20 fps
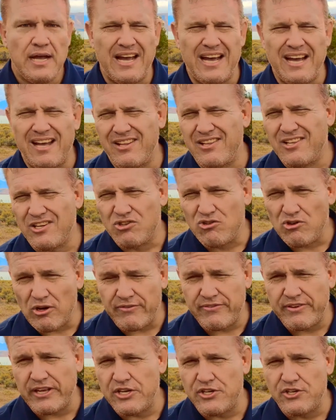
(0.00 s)
and the
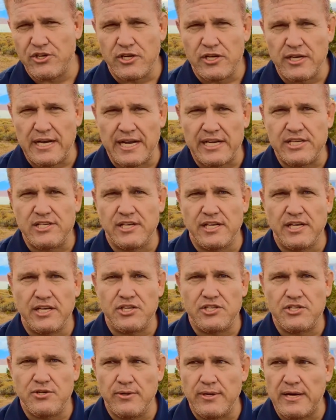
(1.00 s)
12 gauge you can actually
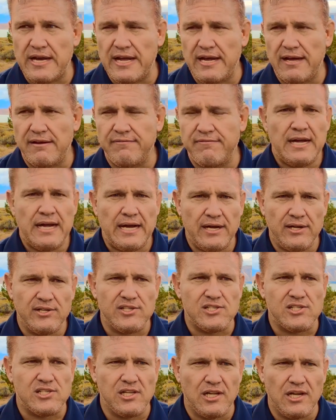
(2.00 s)
get 2.5
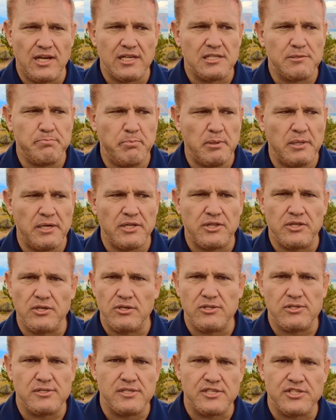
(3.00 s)
ounce slugs, but
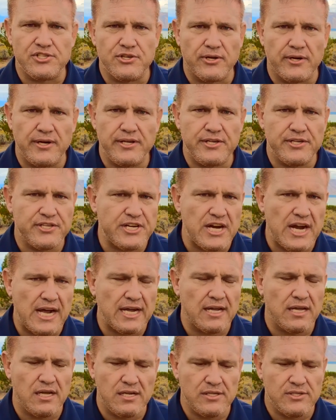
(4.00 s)
those destroy your
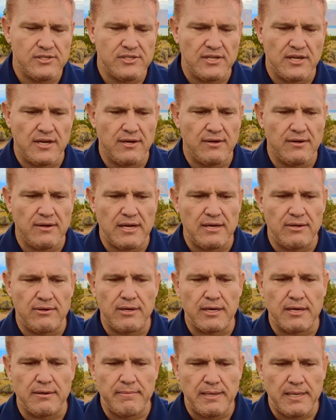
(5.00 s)
shotgun, so I don't
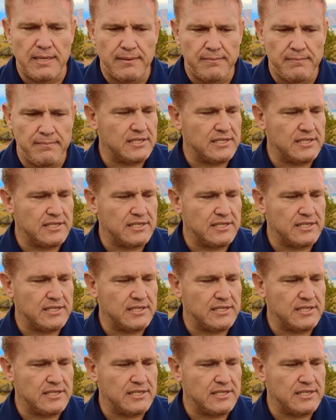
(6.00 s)
recommend them.